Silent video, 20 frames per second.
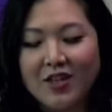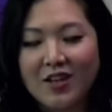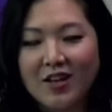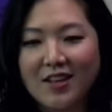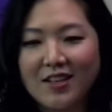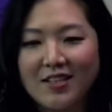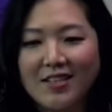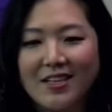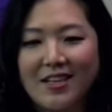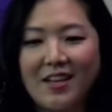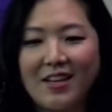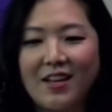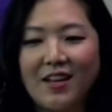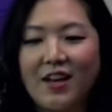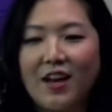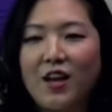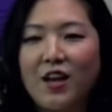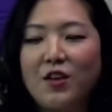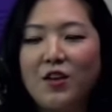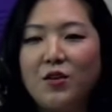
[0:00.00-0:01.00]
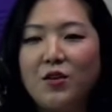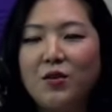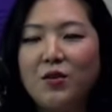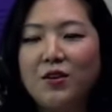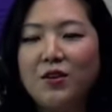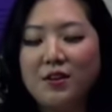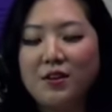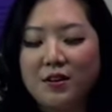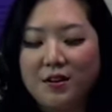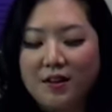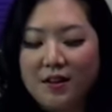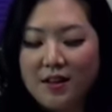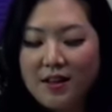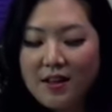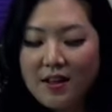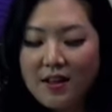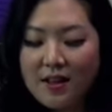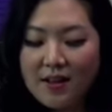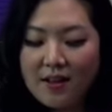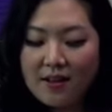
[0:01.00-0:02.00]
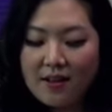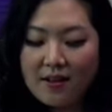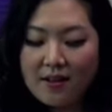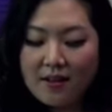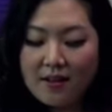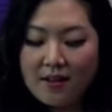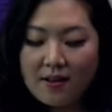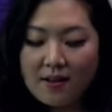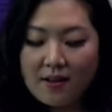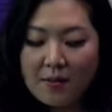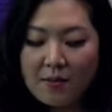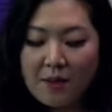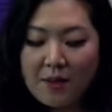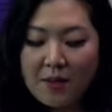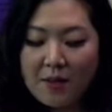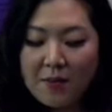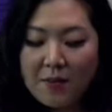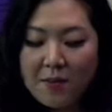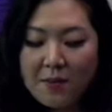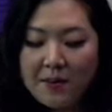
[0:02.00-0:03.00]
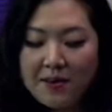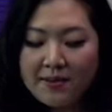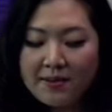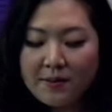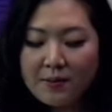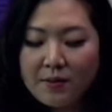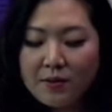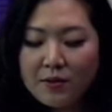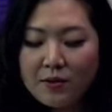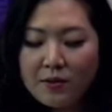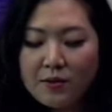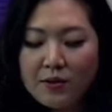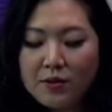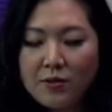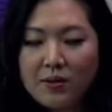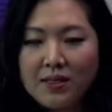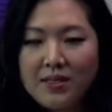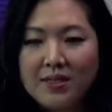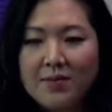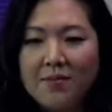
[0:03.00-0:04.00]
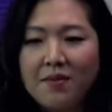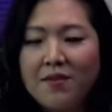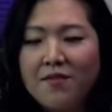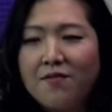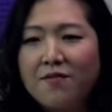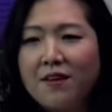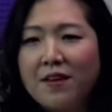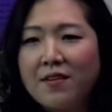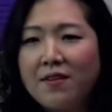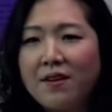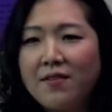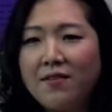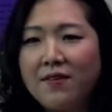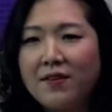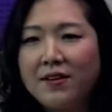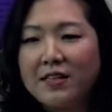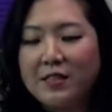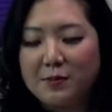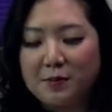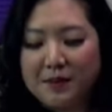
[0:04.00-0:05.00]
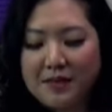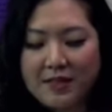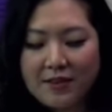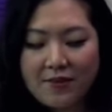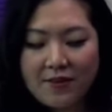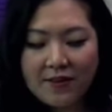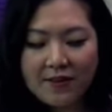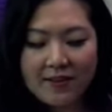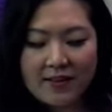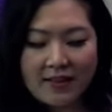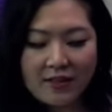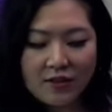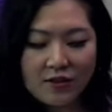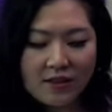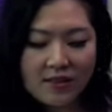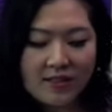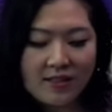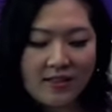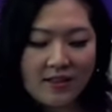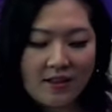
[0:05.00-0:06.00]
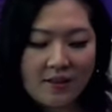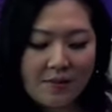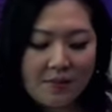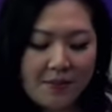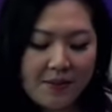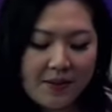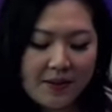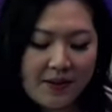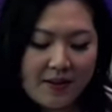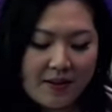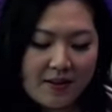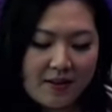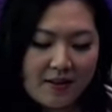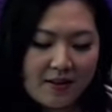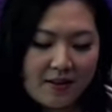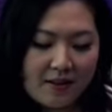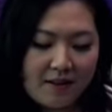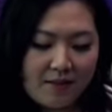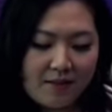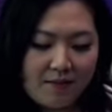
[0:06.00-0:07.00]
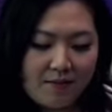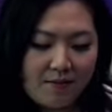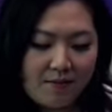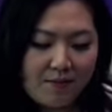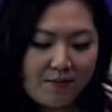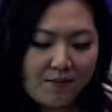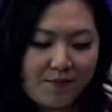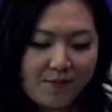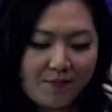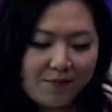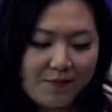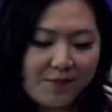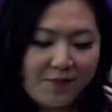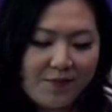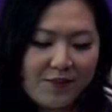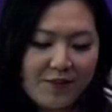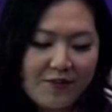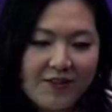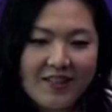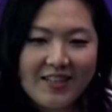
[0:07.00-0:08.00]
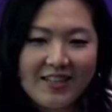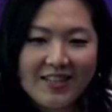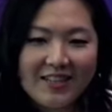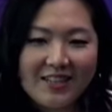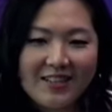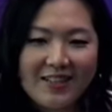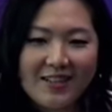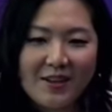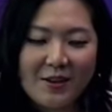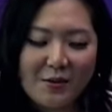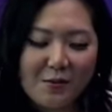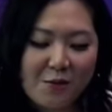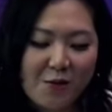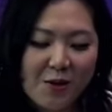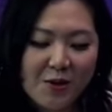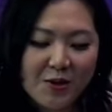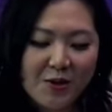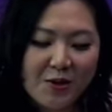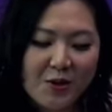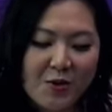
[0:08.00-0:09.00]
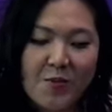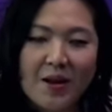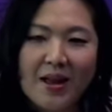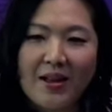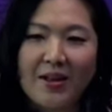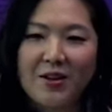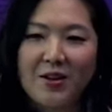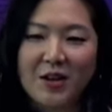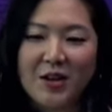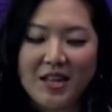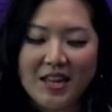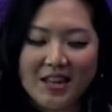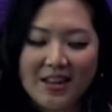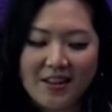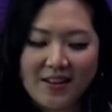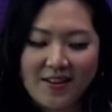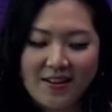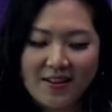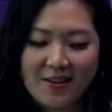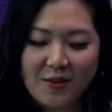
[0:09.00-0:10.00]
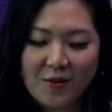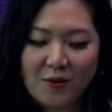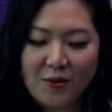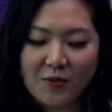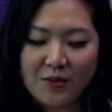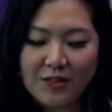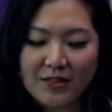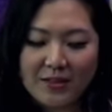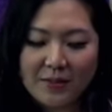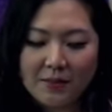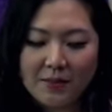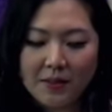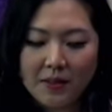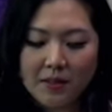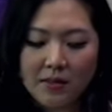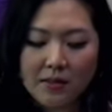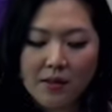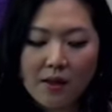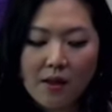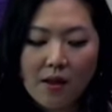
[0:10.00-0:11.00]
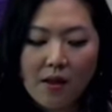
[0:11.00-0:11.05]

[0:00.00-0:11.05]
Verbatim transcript: content. You could uh, maybe be someone who's doing something very, very specific, like dressing up in 50s wardrobe and cooking old recipes